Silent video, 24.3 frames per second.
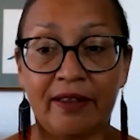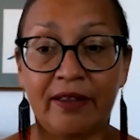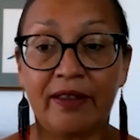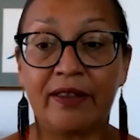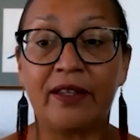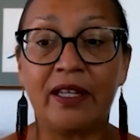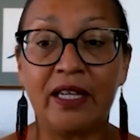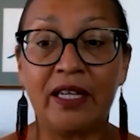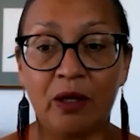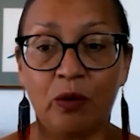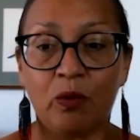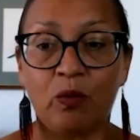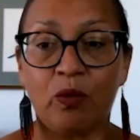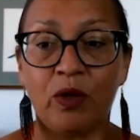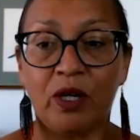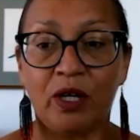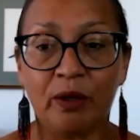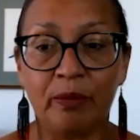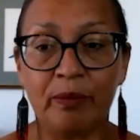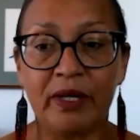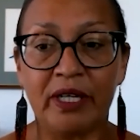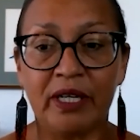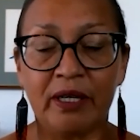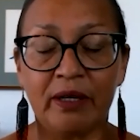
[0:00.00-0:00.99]
it will
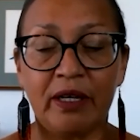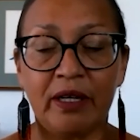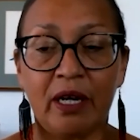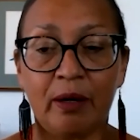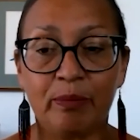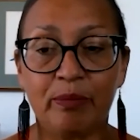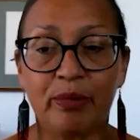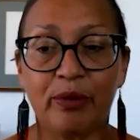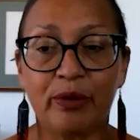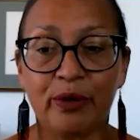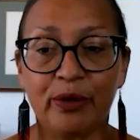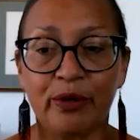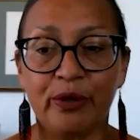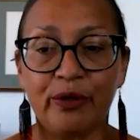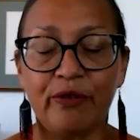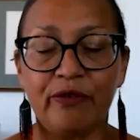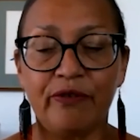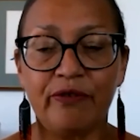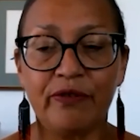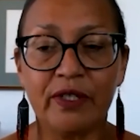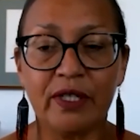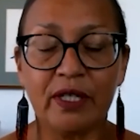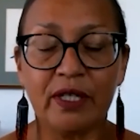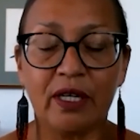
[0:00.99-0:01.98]
be
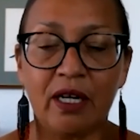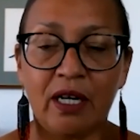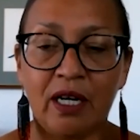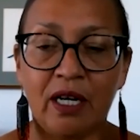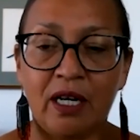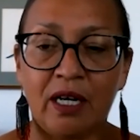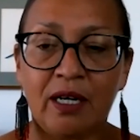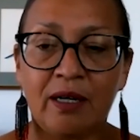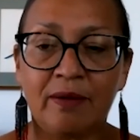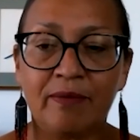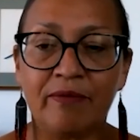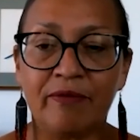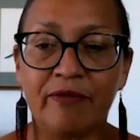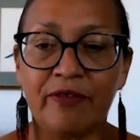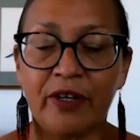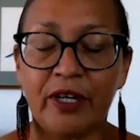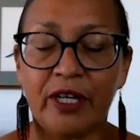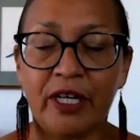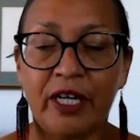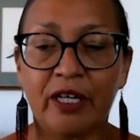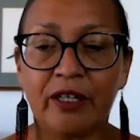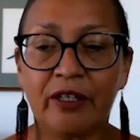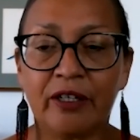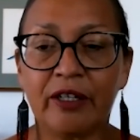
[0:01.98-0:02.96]
approved for
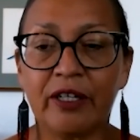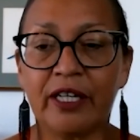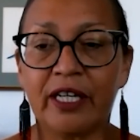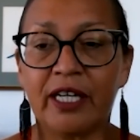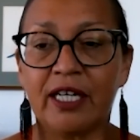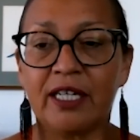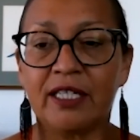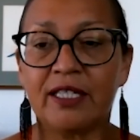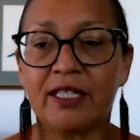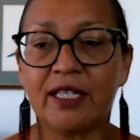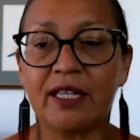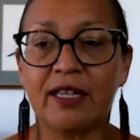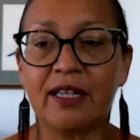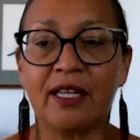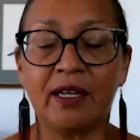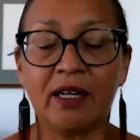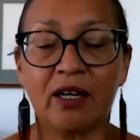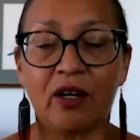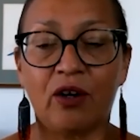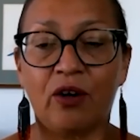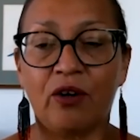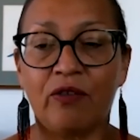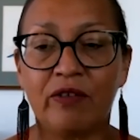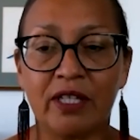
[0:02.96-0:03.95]
younger kids, I think
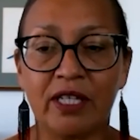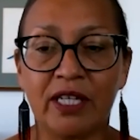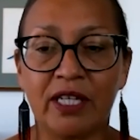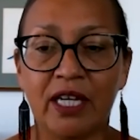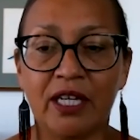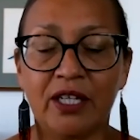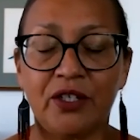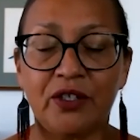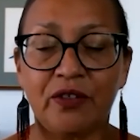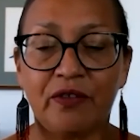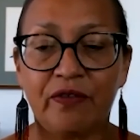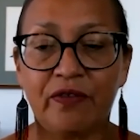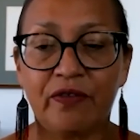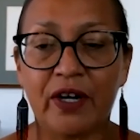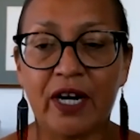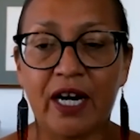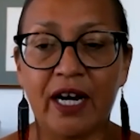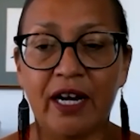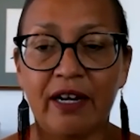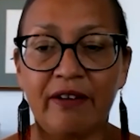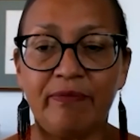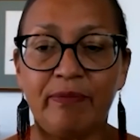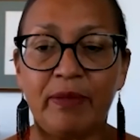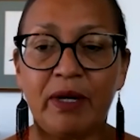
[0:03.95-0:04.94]
over the age of
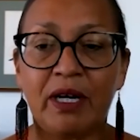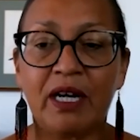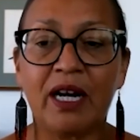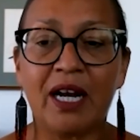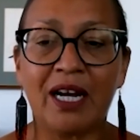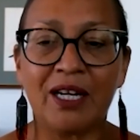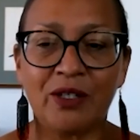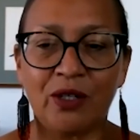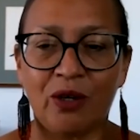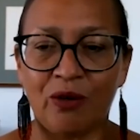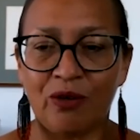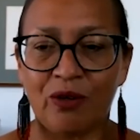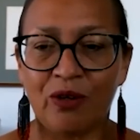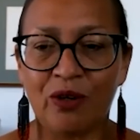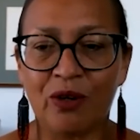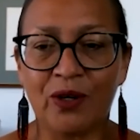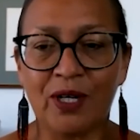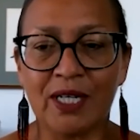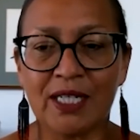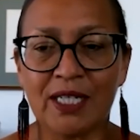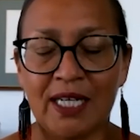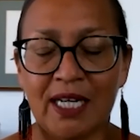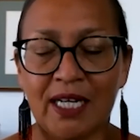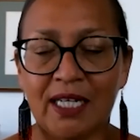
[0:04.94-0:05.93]
5, but I don't know
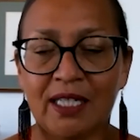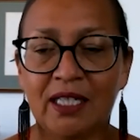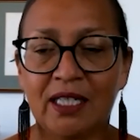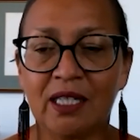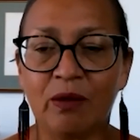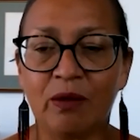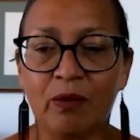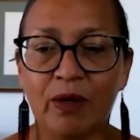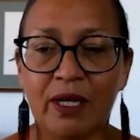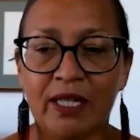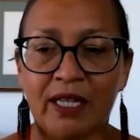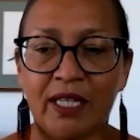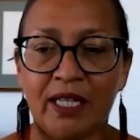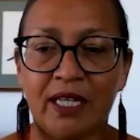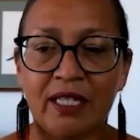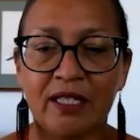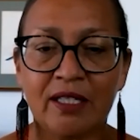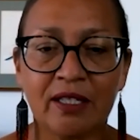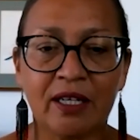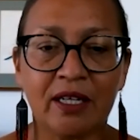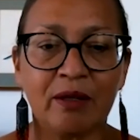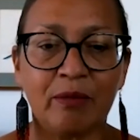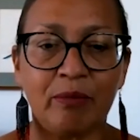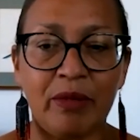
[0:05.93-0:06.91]
exactly when that's
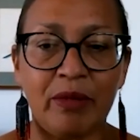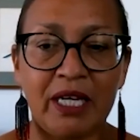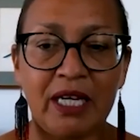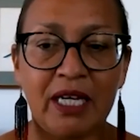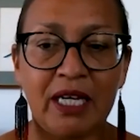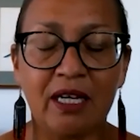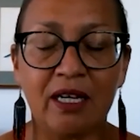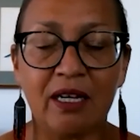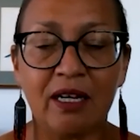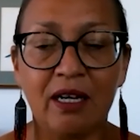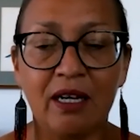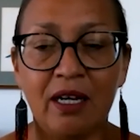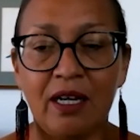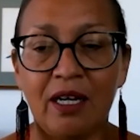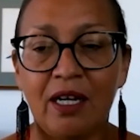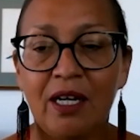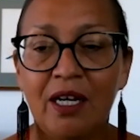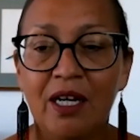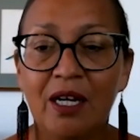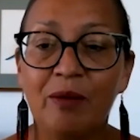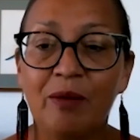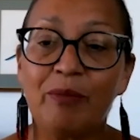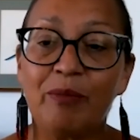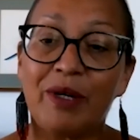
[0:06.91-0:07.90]
going to be.
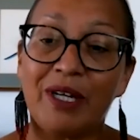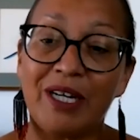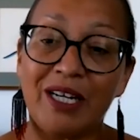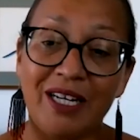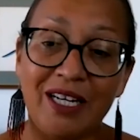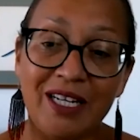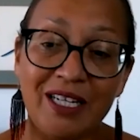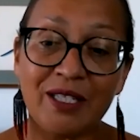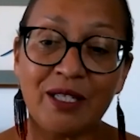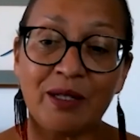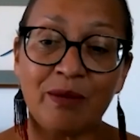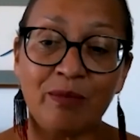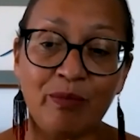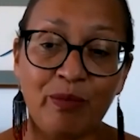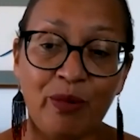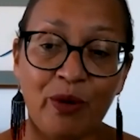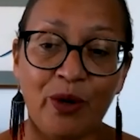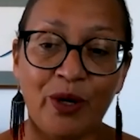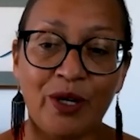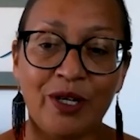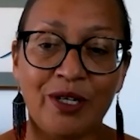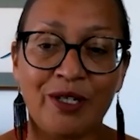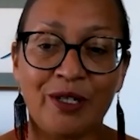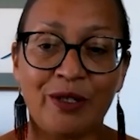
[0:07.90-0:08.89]
But it is
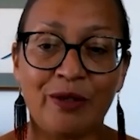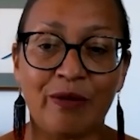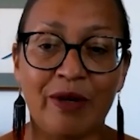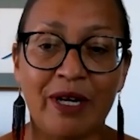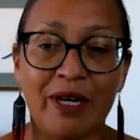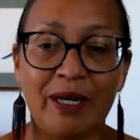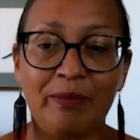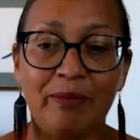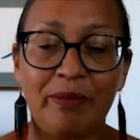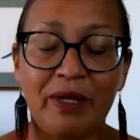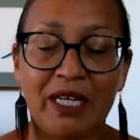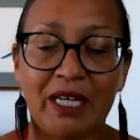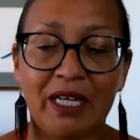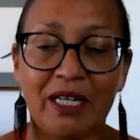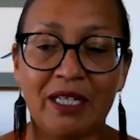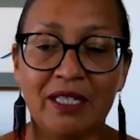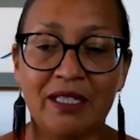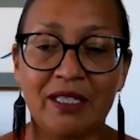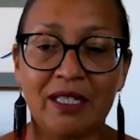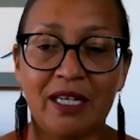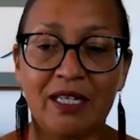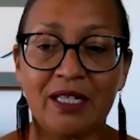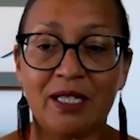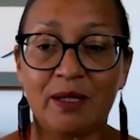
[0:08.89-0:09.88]
important, right?
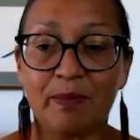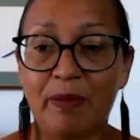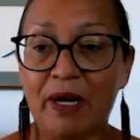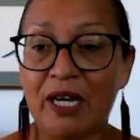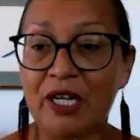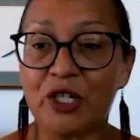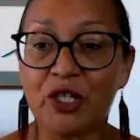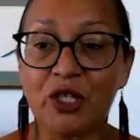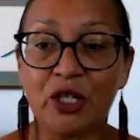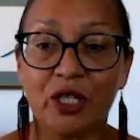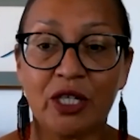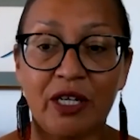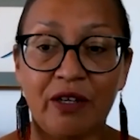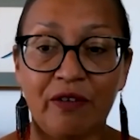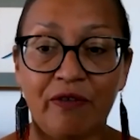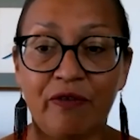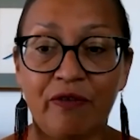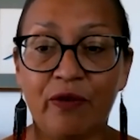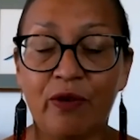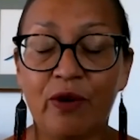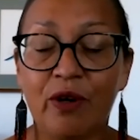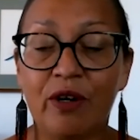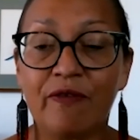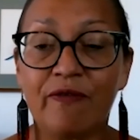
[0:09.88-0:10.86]
Because especially
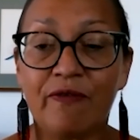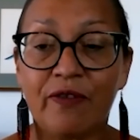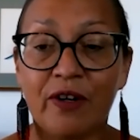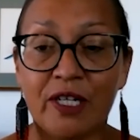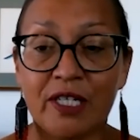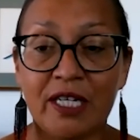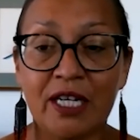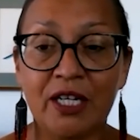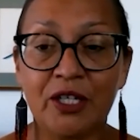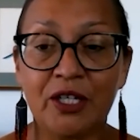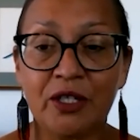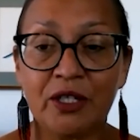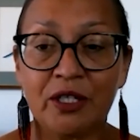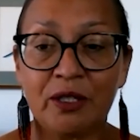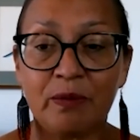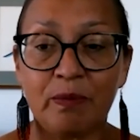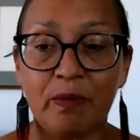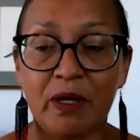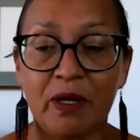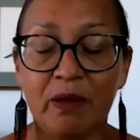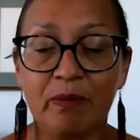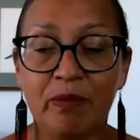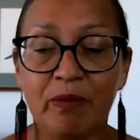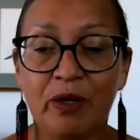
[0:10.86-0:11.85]
for First Nations
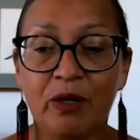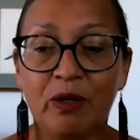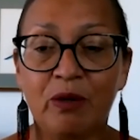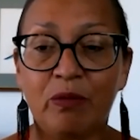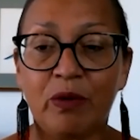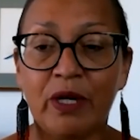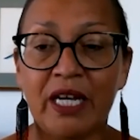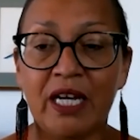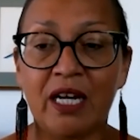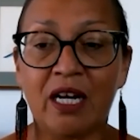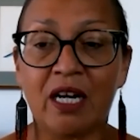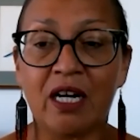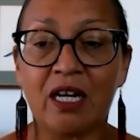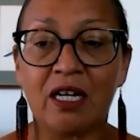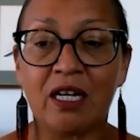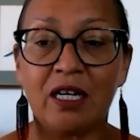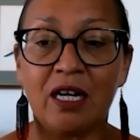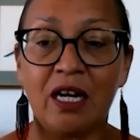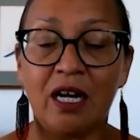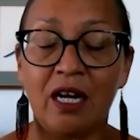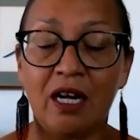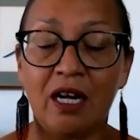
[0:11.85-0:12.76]
people, we are